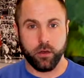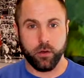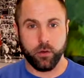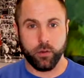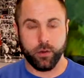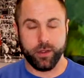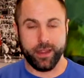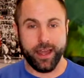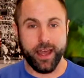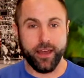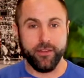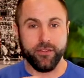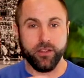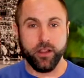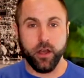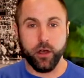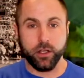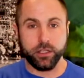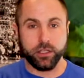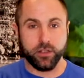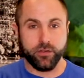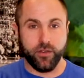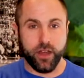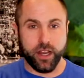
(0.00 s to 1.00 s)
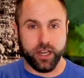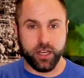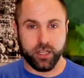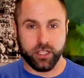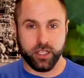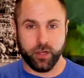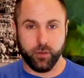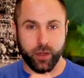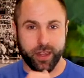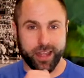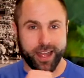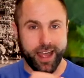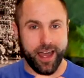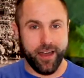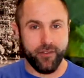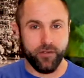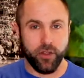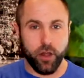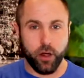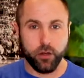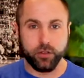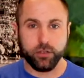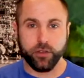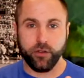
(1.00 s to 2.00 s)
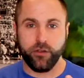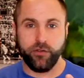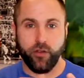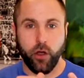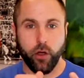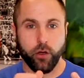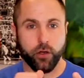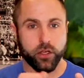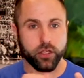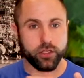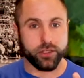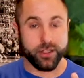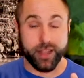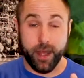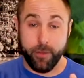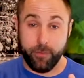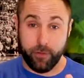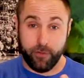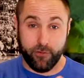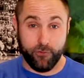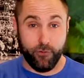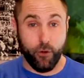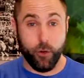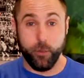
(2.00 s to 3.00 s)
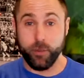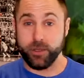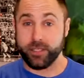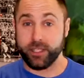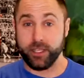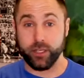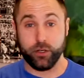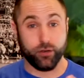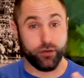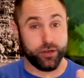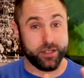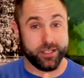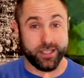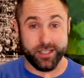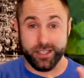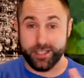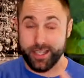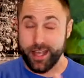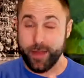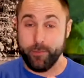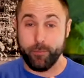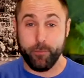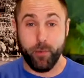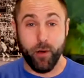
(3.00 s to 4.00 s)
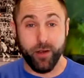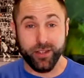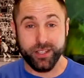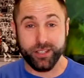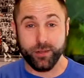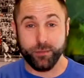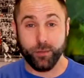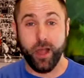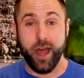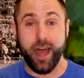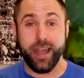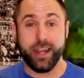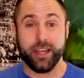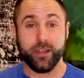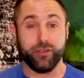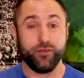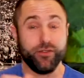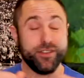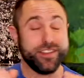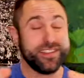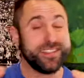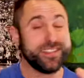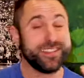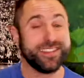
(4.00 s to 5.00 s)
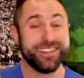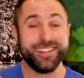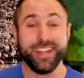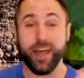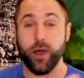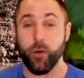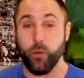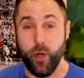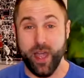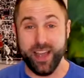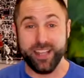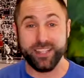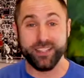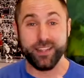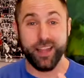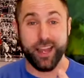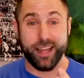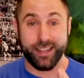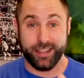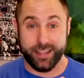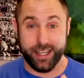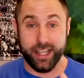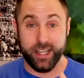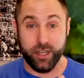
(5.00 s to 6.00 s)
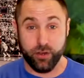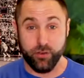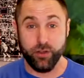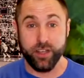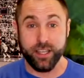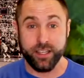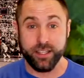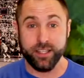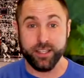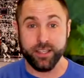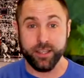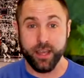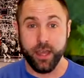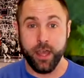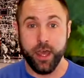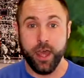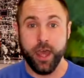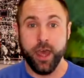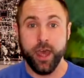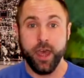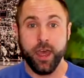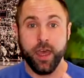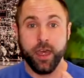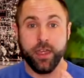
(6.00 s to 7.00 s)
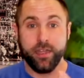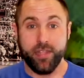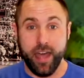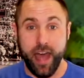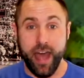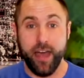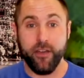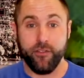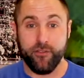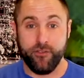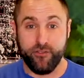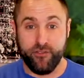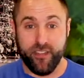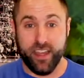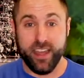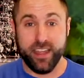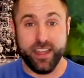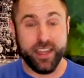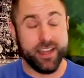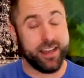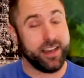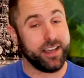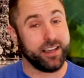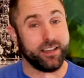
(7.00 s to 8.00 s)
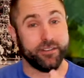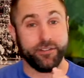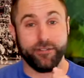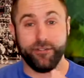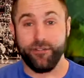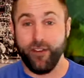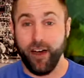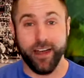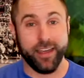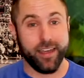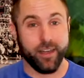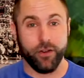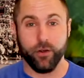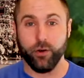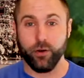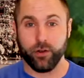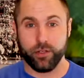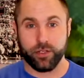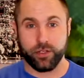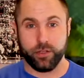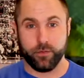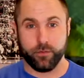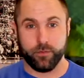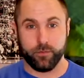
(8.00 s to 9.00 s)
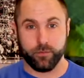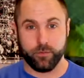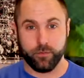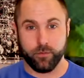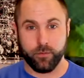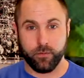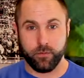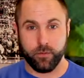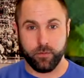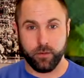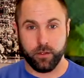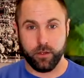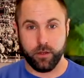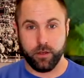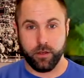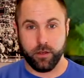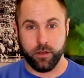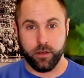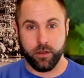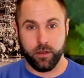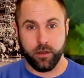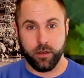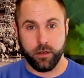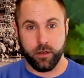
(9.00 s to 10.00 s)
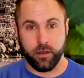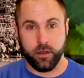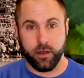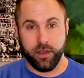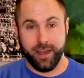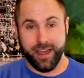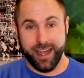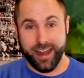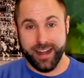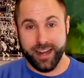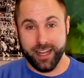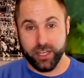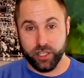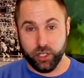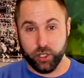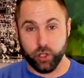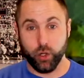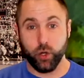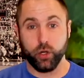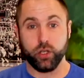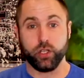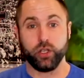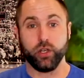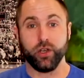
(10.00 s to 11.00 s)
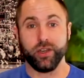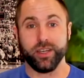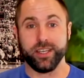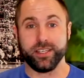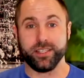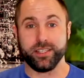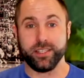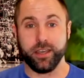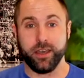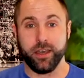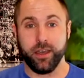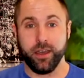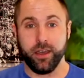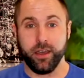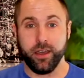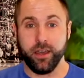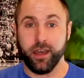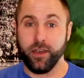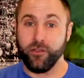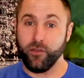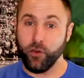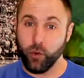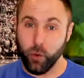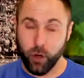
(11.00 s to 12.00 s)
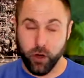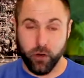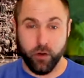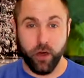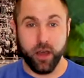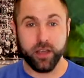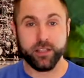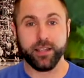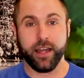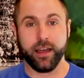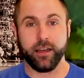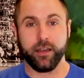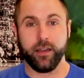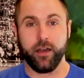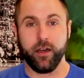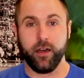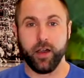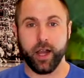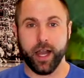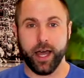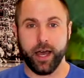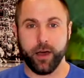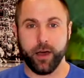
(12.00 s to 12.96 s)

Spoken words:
When they have loads of energy, when they have loads of focus, their performance increases, their bottom line increases, and their waistline decreases, that feeling is fucking awesome. And it is your choice if you want to ask that girl